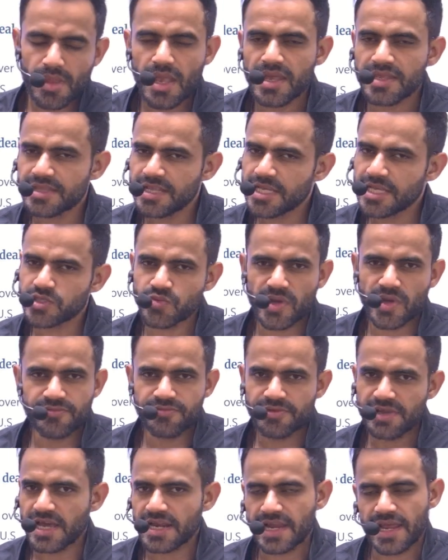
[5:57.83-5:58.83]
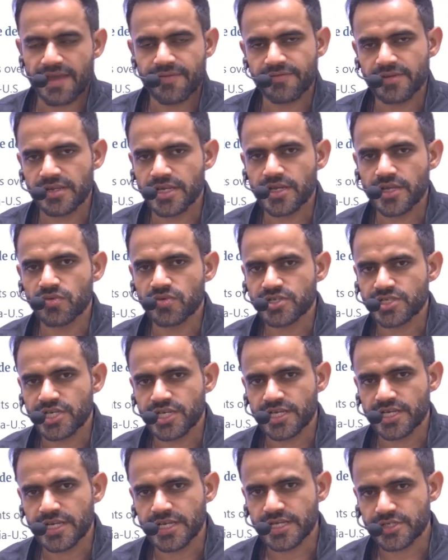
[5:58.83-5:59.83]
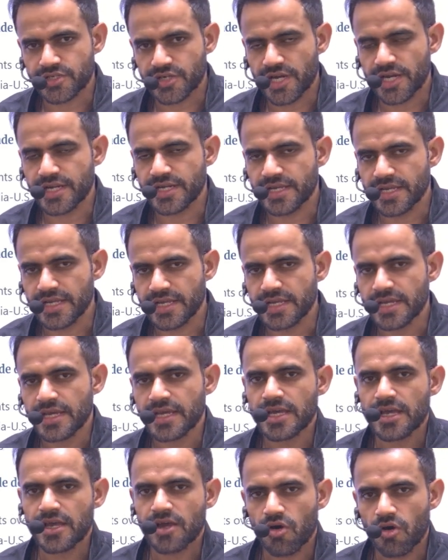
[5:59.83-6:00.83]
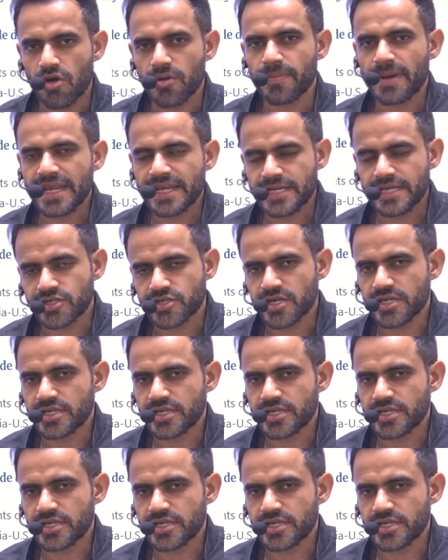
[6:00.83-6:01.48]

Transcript: That's why we are negotiating a trade deal or bilateral